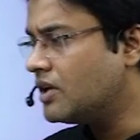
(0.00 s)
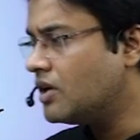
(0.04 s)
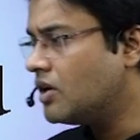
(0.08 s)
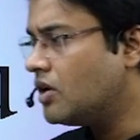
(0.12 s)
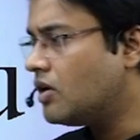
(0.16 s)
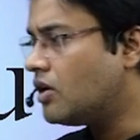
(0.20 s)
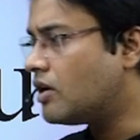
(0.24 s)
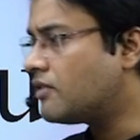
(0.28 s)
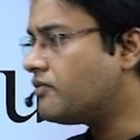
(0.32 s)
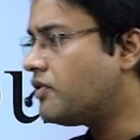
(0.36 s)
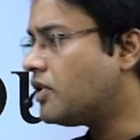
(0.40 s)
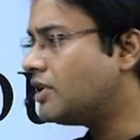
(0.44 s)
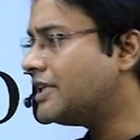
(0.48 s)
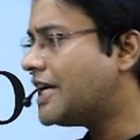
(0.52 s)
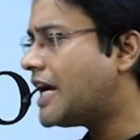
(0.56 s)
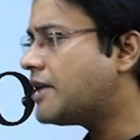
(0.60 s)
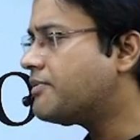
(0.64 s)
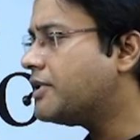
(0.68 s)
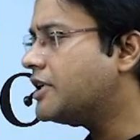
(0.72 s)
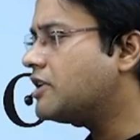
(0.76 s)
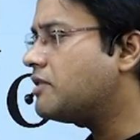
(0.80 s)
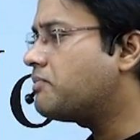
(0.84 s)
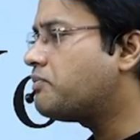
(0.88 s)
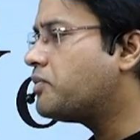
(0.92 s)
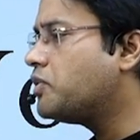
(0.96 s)
or for that
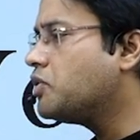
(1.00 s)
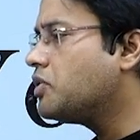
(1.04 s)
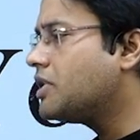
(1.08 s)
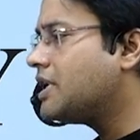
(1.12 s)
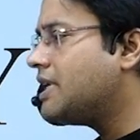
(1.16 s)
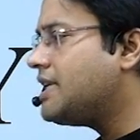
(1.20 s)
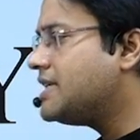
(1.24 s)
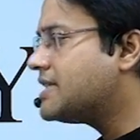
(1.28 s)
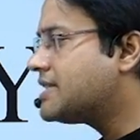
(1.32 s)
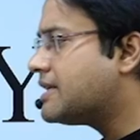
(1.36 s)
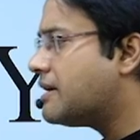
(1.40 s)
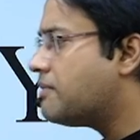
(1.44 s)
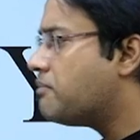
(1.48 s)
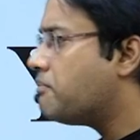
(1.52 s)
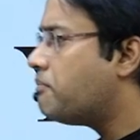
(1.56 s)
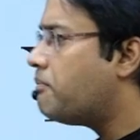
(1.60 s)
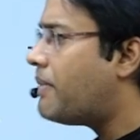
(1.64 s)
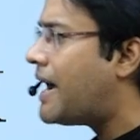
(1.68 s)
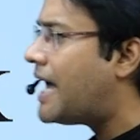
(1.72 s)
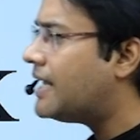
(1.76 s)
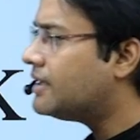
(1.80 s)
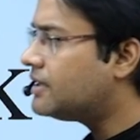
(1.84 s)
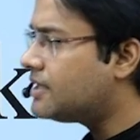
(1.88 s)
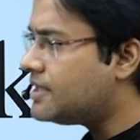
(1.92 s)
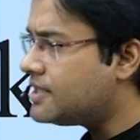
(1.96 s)
matter pluralism,
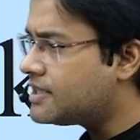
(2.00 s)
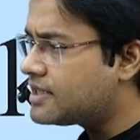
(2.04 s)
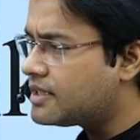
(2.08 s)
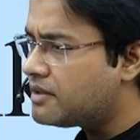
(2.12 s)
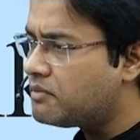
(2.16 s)
pantheism,